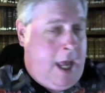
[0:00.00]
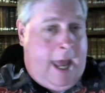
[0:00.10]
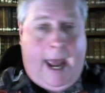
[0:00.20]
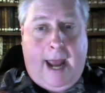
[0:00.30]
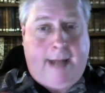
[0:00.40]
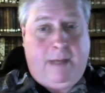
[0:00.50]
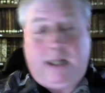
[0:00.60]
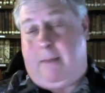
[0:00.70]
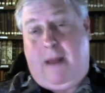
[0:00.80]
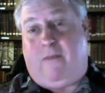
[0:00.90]
And as
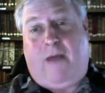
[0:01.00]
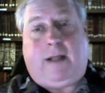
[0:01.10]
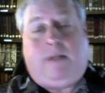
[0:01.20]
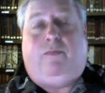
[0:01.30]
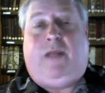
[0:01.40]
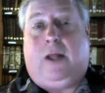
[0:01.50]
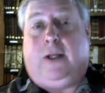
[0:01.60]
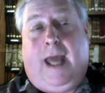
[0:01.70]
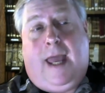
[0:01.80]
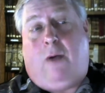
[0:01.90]
a matter of fact, the other
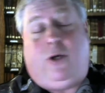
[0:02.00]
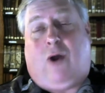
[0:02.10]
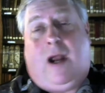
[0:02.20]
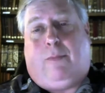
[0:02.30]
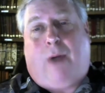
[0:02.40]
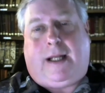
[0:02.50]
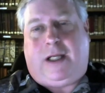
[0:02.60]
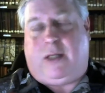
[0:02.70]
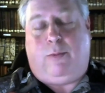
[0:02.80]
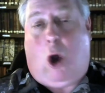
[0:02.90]
day, I was trying to
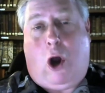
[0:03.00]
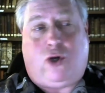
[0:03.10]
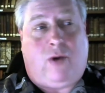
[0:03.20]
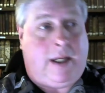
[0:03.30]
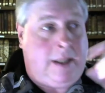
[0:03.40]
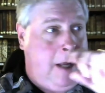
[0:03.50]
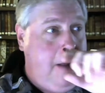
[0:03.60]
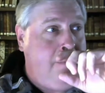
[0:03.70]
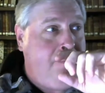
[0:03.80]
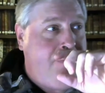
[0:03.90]
practice some card tricks.
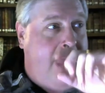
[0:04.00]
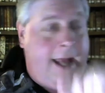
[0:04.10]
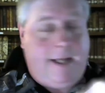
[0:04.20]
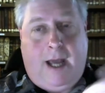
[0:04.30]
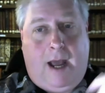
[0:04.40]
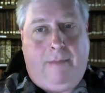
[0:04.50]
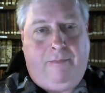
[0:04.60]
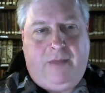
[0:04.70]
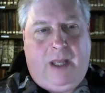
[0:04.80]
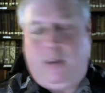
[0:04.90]
And
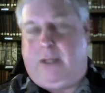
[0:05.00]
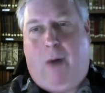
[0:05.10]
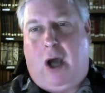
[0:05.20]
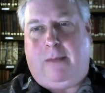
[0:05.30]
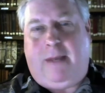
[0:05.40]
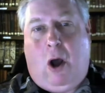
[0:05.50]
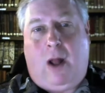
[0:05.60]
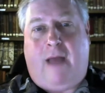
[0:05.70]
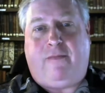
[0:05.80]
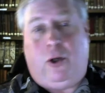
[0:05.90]
he was bugging me
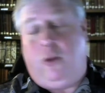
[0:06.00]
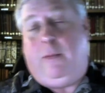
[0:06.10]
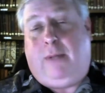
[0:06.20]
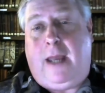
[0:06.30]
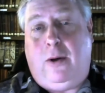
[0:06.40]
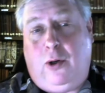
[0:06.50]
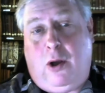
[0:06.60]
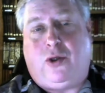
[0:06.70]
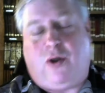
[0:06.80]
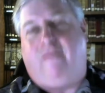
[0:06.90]
all afternoon to play
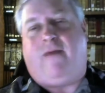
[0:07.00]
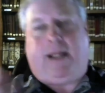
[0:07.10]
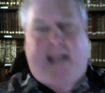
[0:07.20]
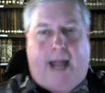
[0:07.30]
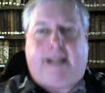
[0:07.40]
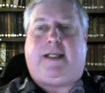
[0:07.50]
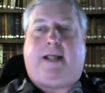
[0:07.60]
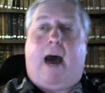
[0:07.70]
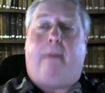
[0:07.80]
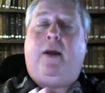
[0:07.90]
Uno. So I finally had to
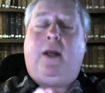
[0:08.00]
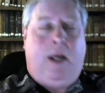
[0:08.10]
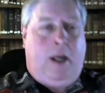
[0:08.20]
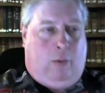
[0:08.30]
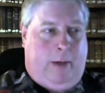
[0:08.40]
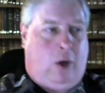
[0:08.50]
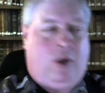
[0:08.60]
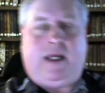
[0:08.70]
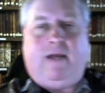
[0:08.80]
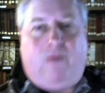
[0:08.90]
stop
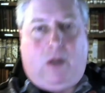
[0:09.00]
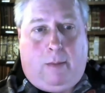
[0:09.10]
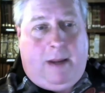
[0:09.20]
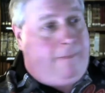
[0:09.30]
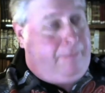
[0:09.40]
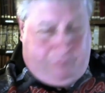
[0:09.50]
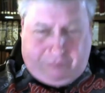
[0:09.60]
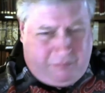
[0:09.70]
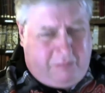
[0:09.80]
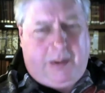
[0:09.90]
rehearsing for a little bit,
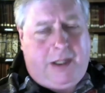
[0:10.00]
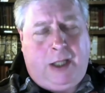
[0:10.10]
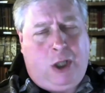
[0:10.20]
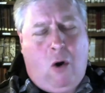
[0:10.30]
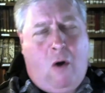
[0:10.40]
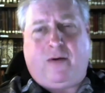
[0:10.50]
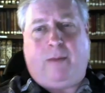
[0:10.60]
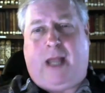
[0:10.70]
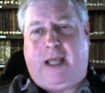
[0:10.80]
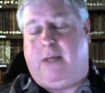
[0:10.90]
go over and
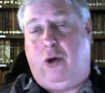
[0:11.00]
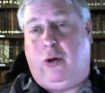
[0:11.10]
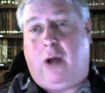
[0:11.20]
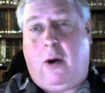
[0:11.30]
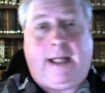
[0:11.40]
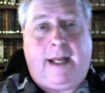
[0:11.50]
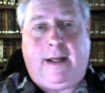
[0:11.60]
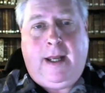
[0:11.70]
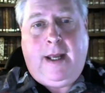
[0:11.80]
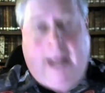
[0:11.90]
play some Uno, and
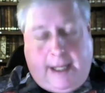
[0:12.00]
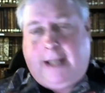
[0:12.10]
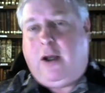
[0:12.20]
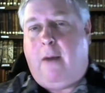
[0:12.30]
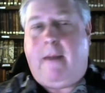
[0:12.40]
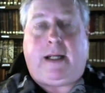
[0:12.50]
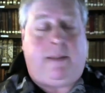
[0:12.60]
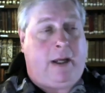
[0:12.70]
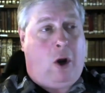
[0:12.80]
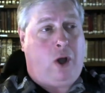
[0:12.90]
then come back to
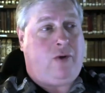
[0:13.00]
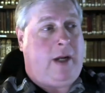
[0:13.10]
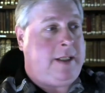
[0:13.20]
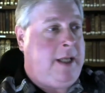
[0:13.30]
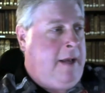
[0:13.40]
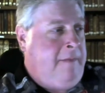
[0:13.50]
my card tricks.